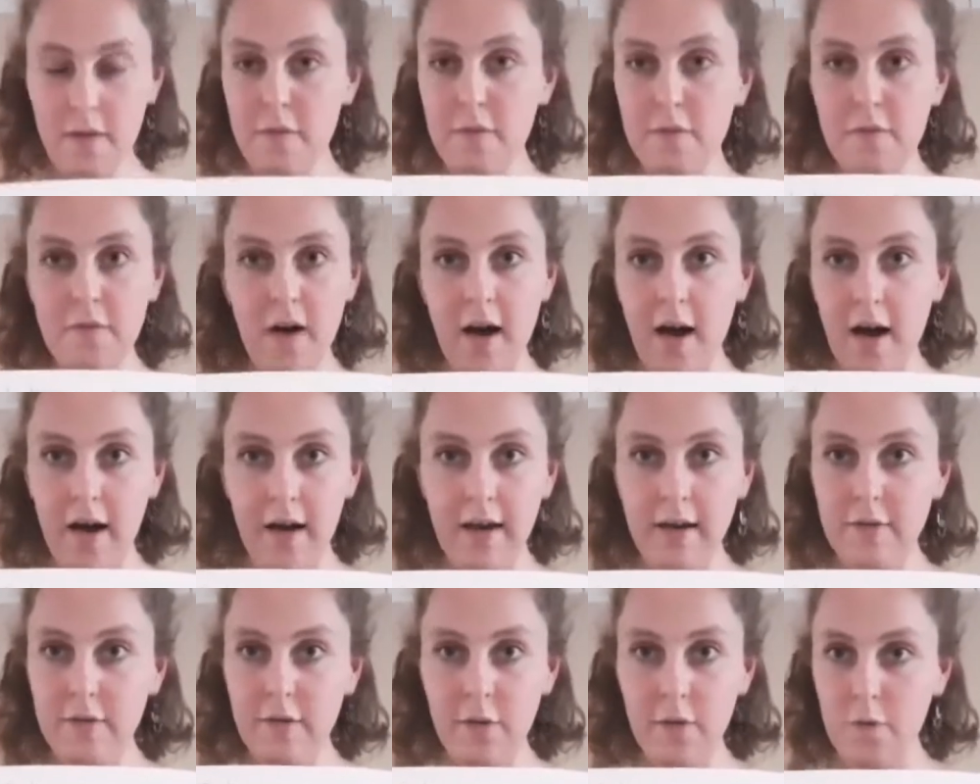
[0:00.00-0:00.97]
5,
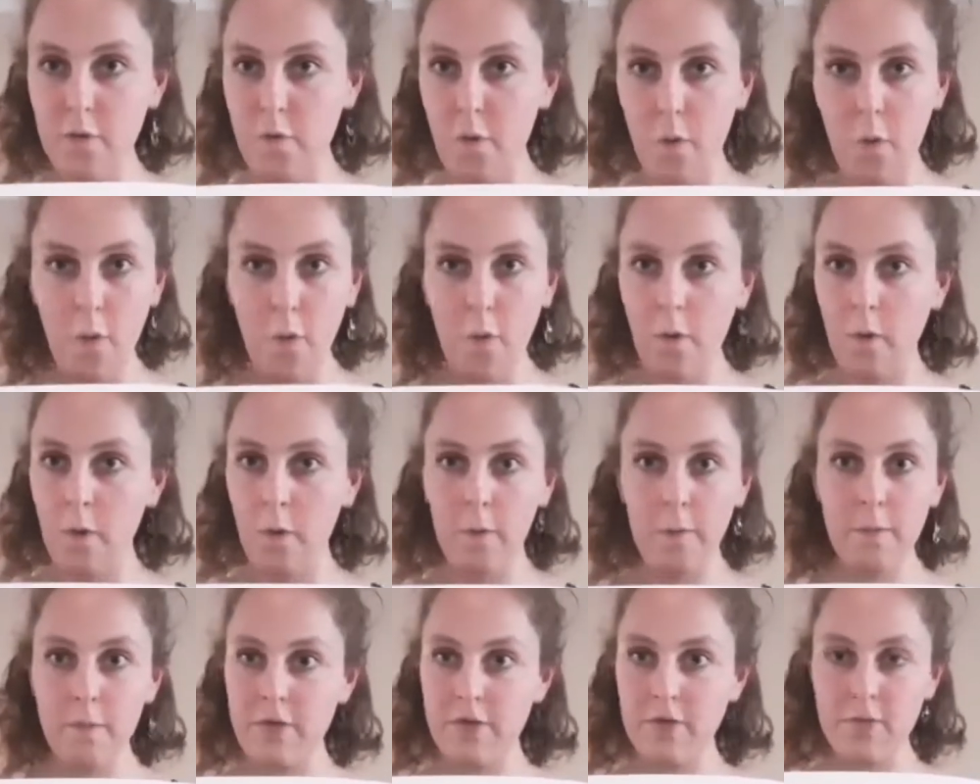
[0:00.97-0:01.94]
4,
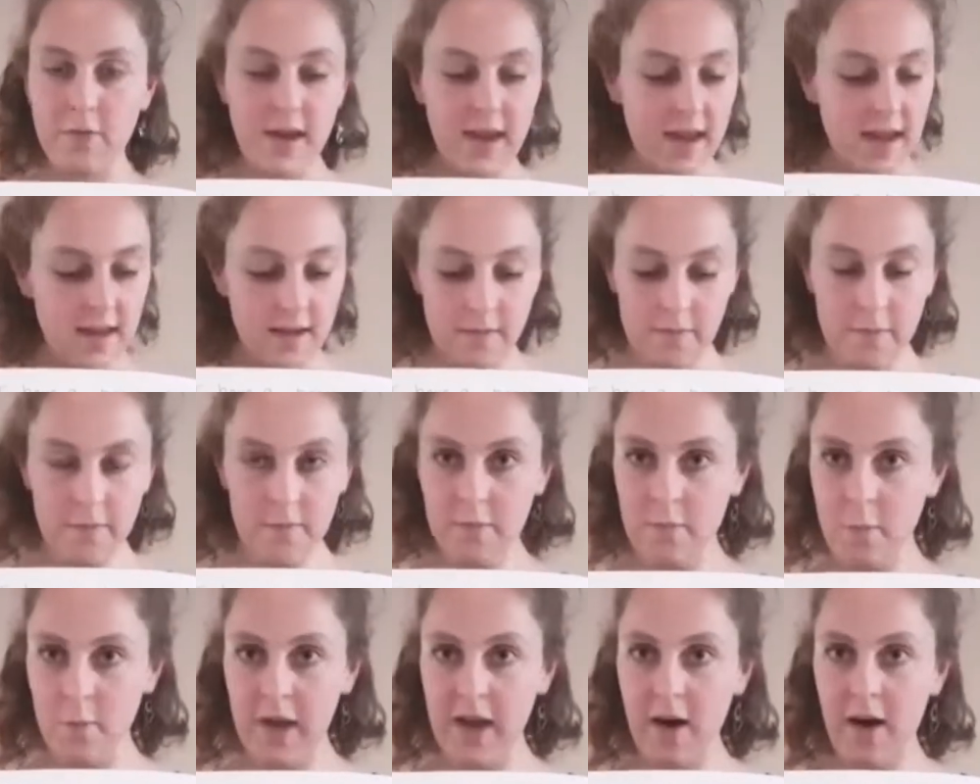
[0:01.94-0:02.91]
3,
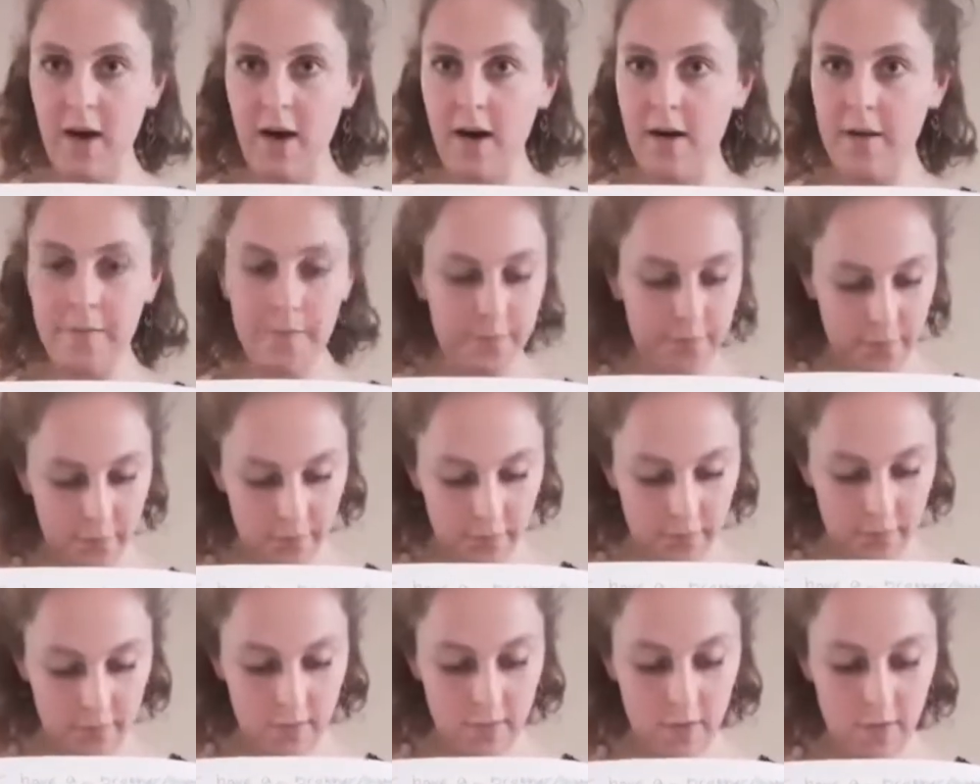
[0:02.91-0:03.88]
we are
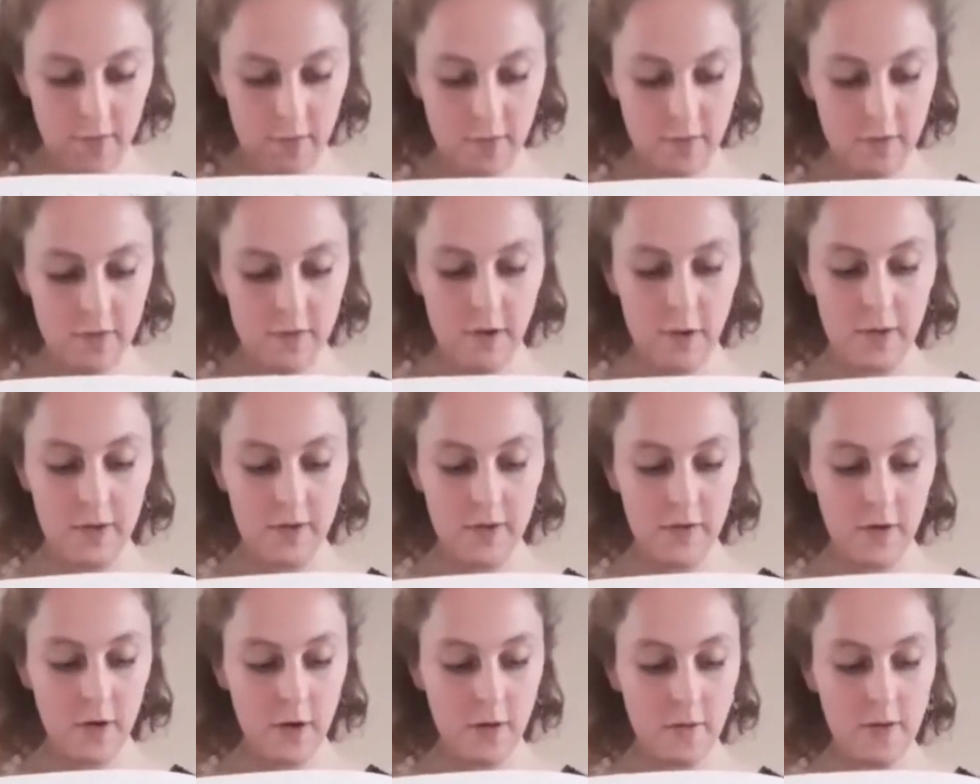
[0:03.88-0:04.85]
so and
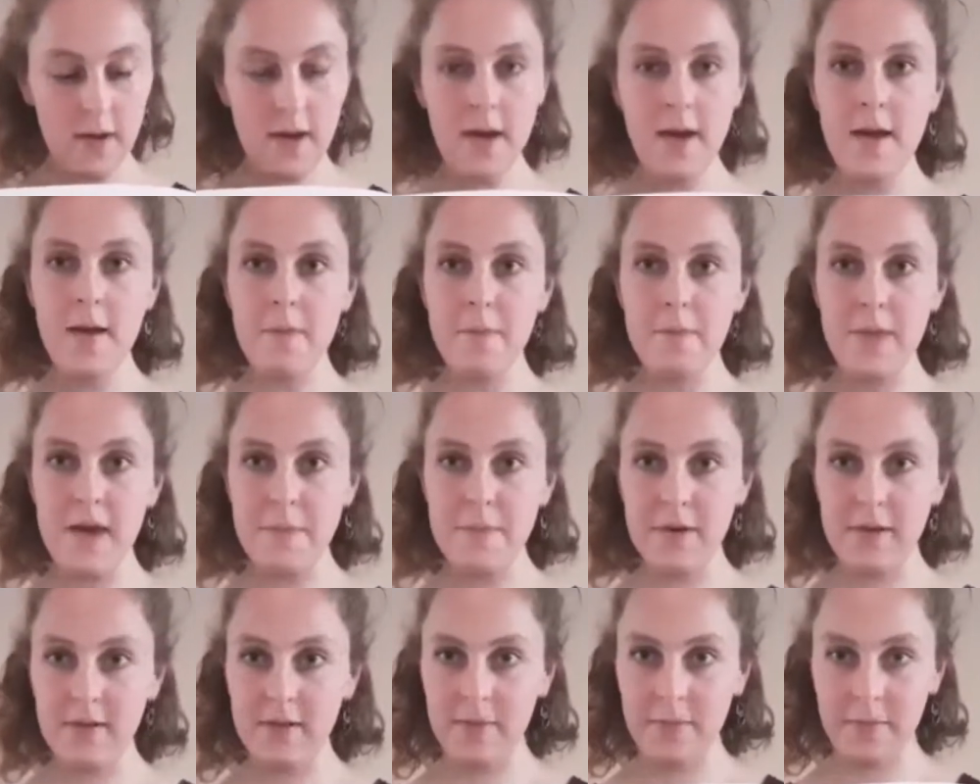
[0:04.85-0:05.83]
so
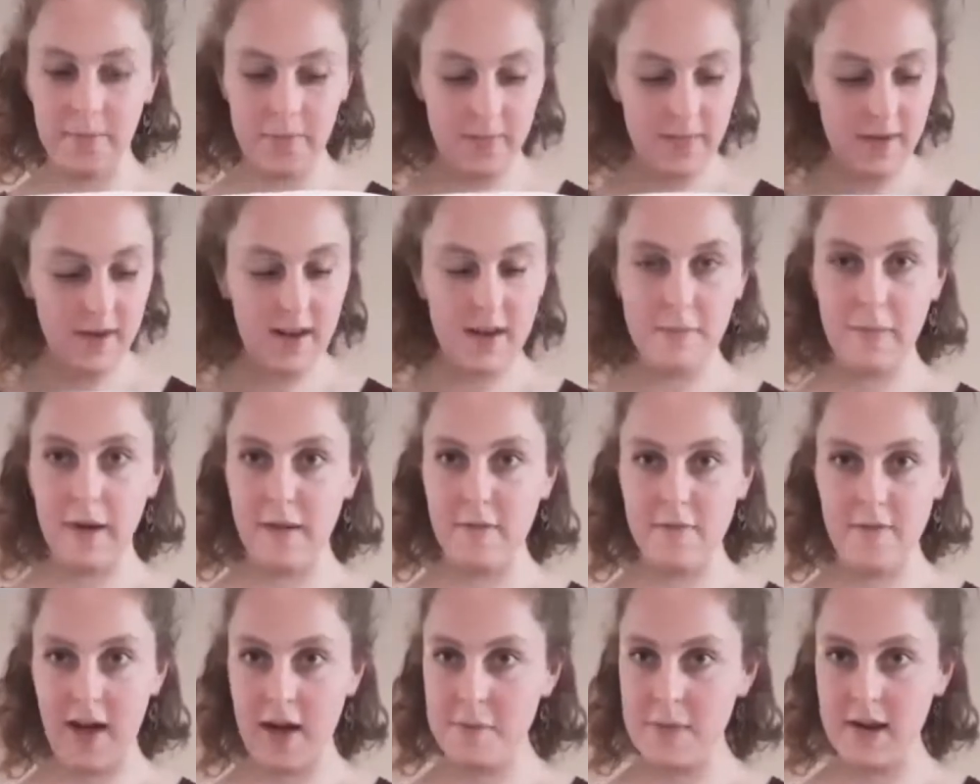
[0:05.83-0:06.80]
people in my
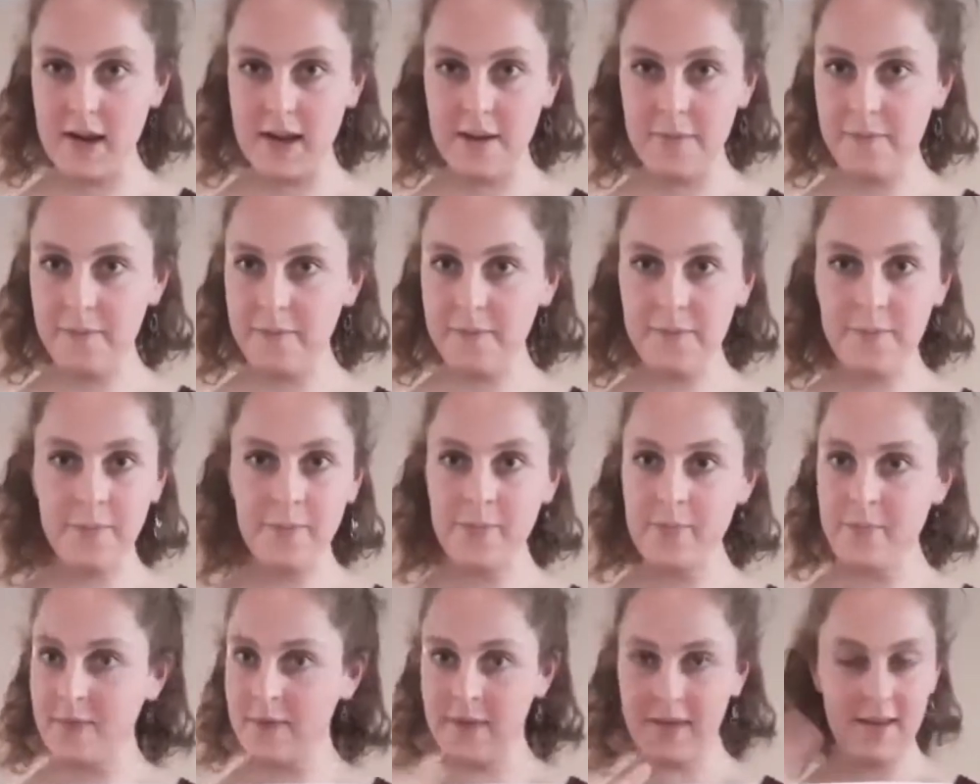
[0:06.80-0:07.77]
family.
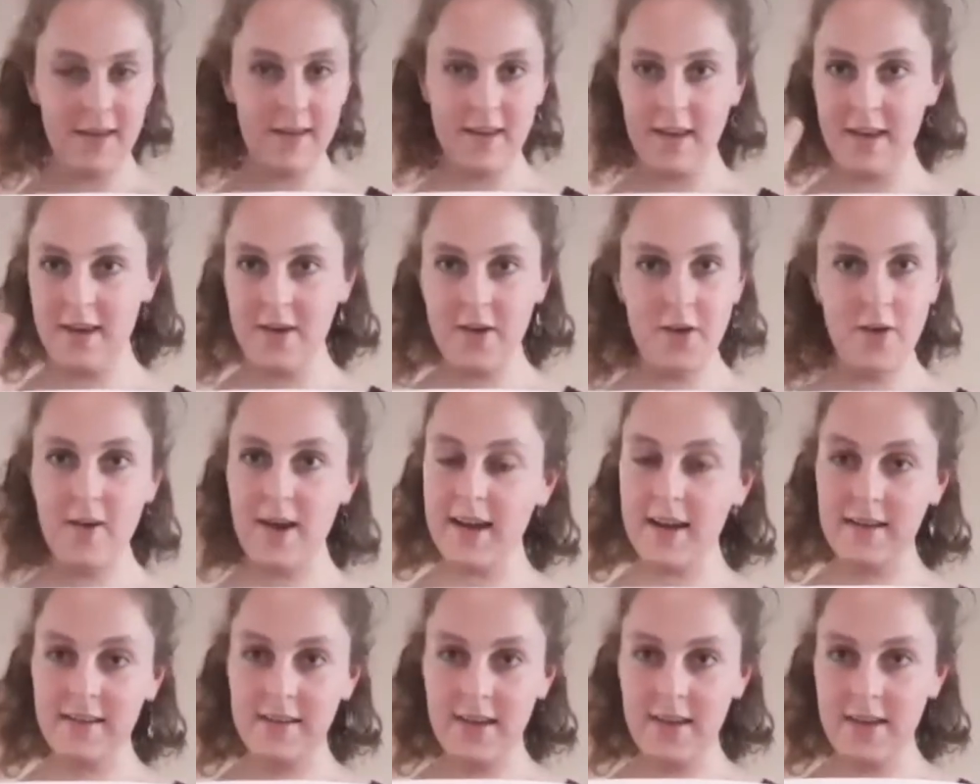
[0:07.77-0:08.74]

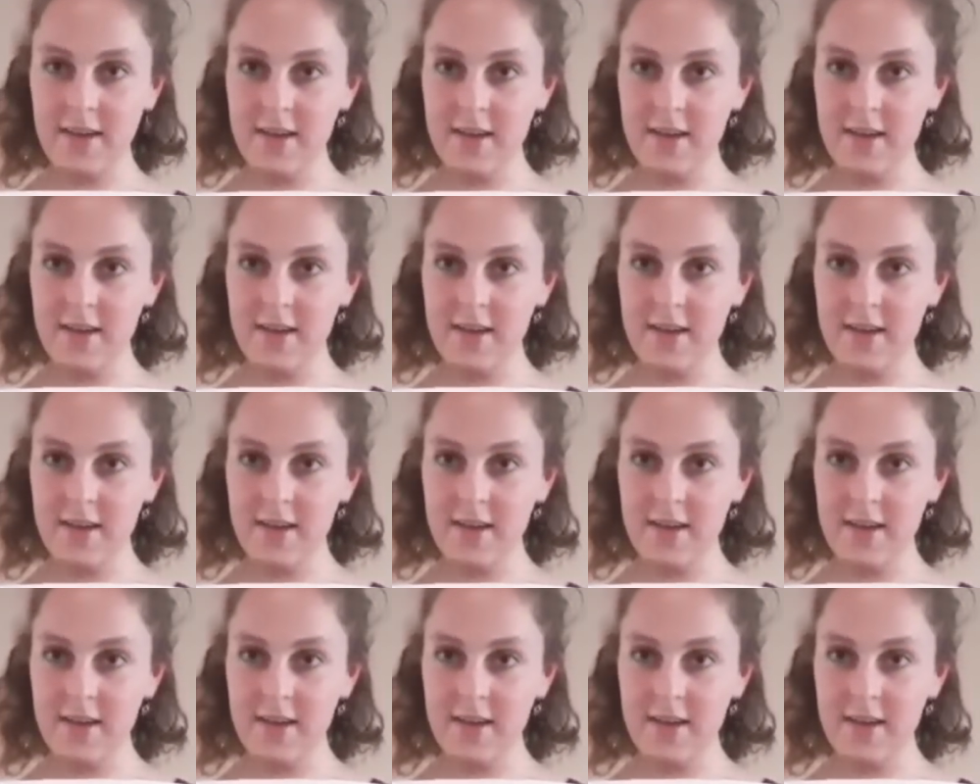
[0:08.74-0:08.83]
Incorrect.